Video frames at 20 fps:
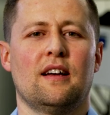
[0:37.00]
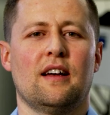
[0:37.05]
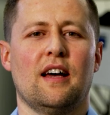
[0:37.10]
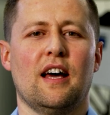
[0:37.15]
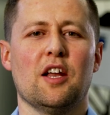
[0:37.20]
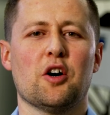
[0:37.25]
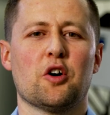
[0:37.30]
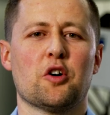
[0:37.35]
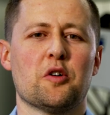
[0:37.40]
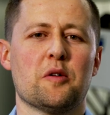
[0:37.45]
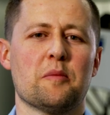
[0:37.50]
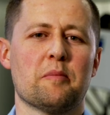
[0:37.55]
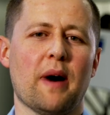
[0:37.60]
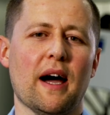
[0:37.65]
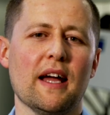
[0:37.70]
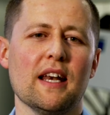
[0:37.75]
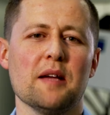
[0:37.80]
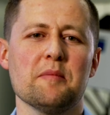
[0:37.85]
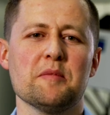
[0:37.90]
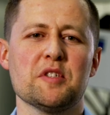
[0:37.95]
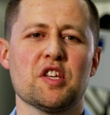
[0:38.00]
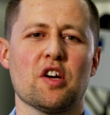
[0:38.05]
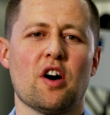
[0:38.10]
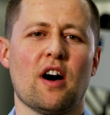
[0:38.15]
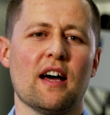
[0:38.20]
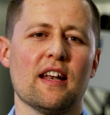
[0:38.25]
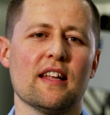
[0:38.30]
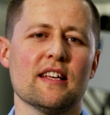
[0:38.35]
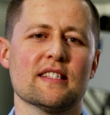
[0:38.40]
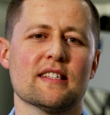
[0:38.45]
Hello, my name is
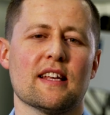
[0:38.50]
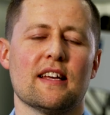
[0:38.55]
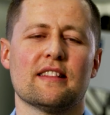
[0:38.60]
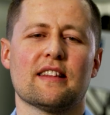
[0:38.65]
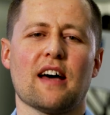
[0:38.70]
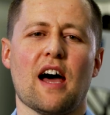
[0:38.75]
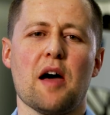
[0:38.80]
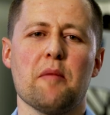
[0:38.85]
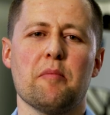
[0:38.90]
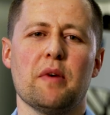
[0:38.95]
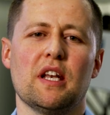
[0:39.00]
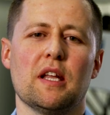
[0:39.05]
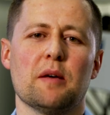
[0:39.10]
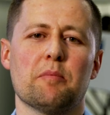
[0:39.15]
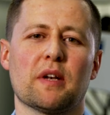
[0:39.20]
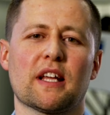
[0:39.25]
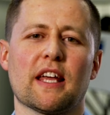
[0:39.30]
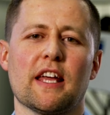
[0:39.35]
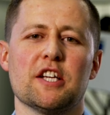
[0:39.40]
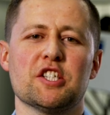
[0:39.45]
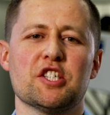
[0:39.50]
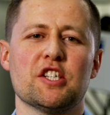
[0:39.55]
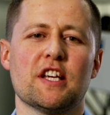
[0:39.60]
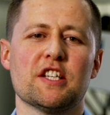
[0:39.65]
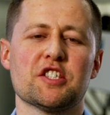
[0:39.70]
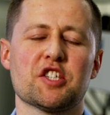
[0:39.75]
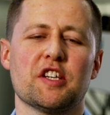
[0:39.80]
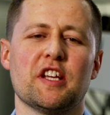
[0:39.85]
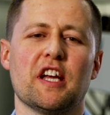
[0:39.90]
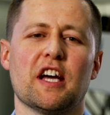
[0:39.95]
Johannes and I'm an application
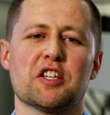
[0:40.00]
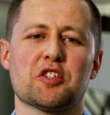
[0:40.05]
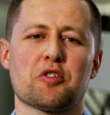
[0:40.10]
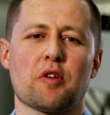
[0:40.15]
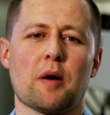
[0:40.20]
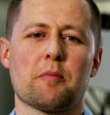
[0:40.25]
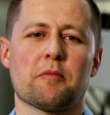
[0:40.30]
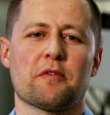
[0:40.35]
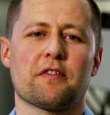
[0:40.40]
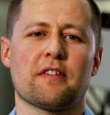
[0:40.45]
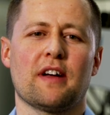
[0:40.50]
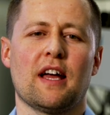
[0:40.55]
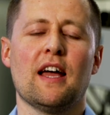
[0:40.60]
engineer at TRUMPF.